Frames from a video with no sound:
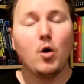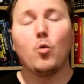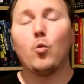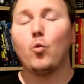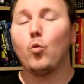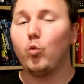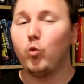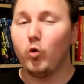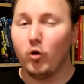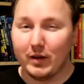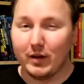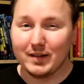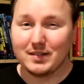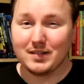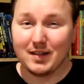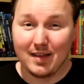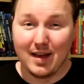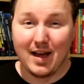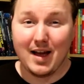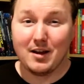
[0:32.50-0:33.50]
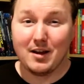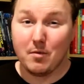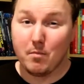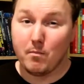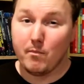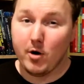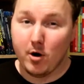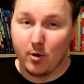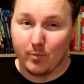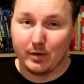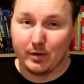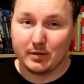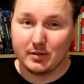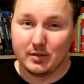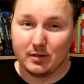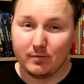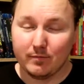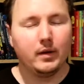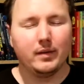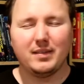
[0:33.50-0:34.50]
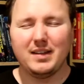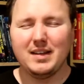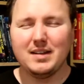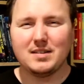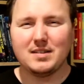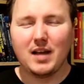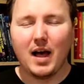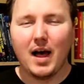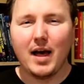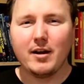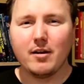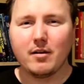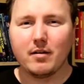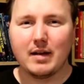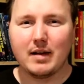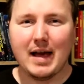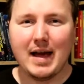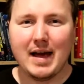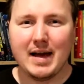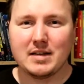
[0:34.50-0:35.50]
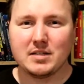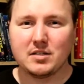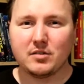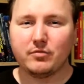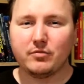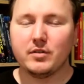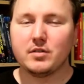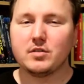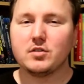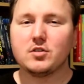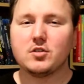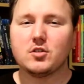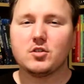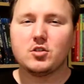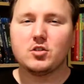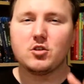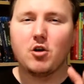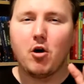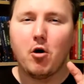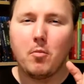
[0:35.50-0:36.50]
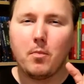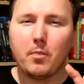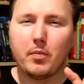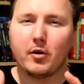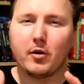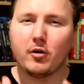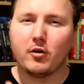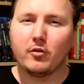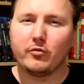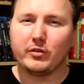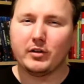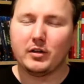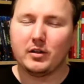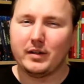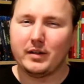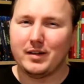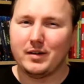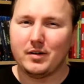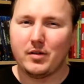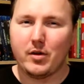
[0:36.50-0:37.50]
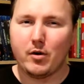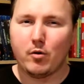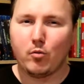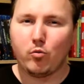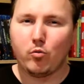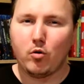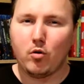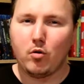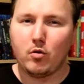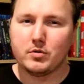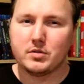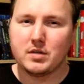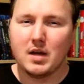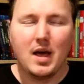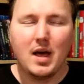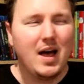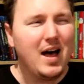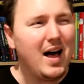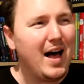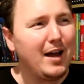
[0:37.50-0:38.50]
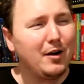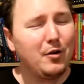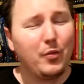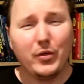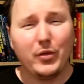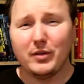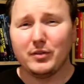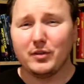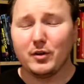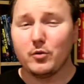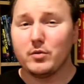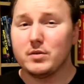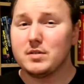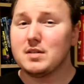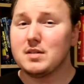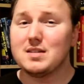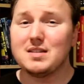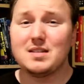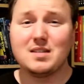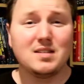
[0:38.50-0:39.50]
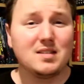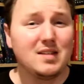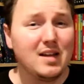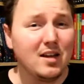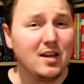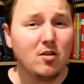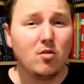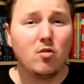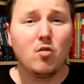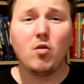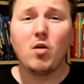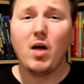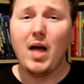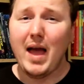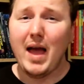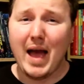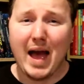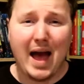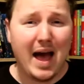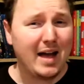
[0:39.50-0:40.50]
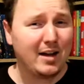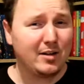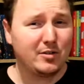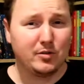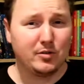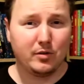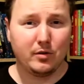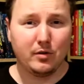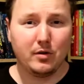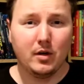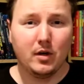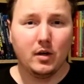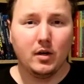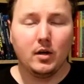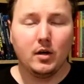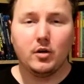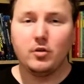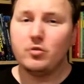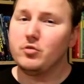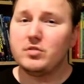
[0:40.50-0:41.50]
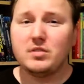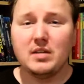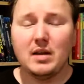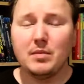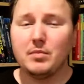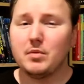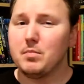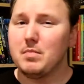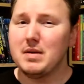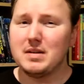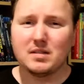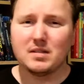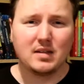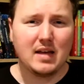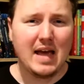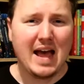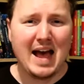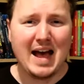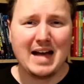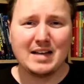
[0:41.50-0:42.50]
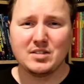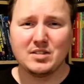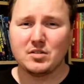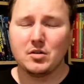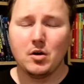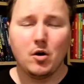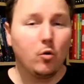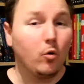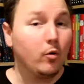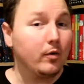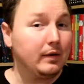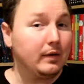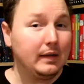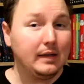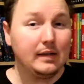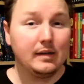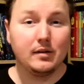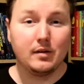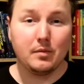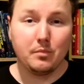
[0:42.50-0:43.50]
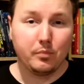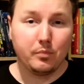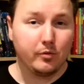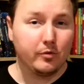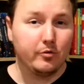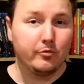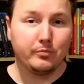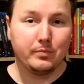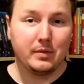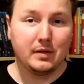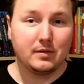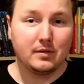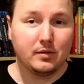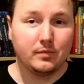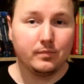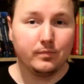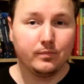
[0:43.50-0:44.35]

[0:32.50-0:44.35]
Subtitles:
We'll get to that in a moment. The entire cast fits so perfectly into their roles. I don't think there was a single actor who seemed miscast or needed improvement.